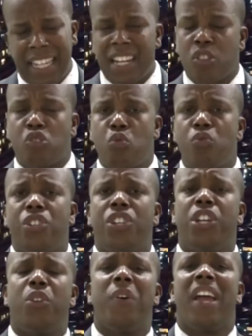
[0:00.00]
Let us
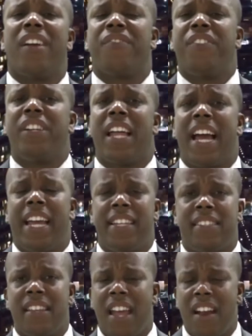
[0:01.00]
continue every
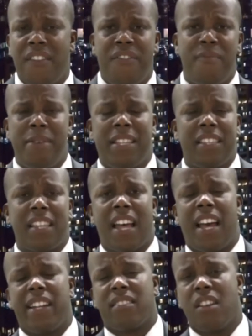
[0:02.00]
night, every
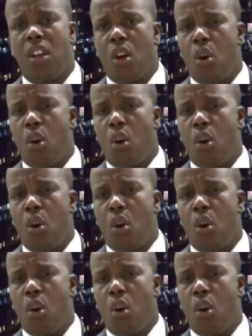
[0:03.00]
midnight,